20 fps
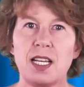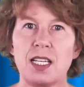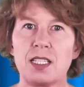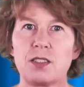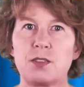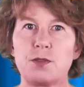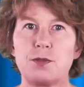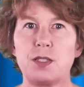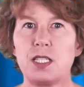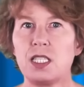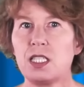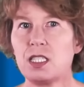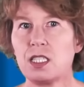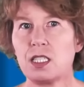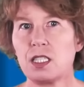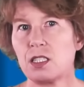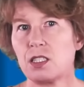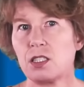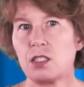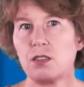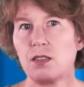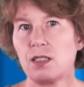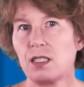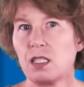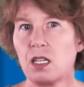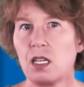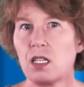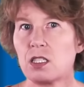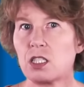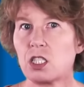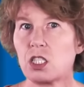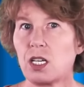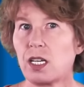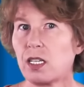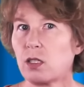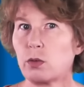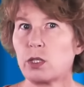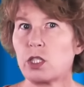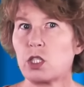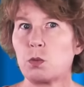and feed it into a large
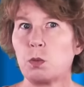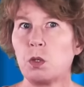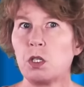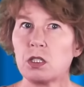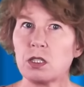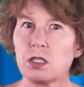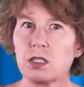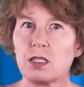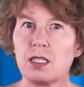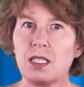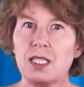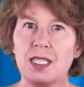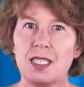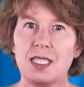language model,